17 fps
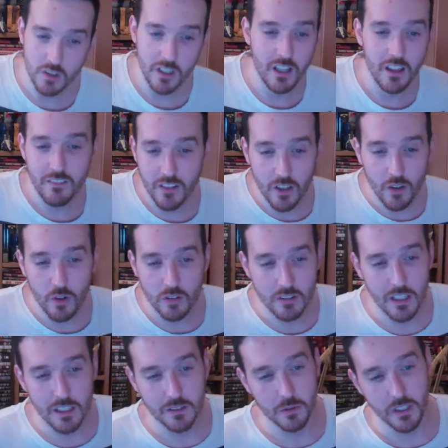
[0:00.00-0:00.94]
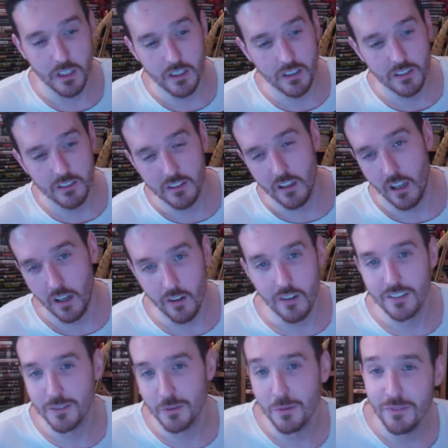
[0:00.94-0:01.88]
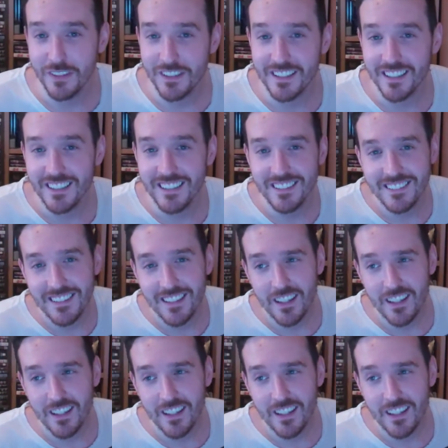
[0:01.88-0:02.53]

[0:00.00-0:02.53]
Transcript: any of the videos last week, and I know some of you did,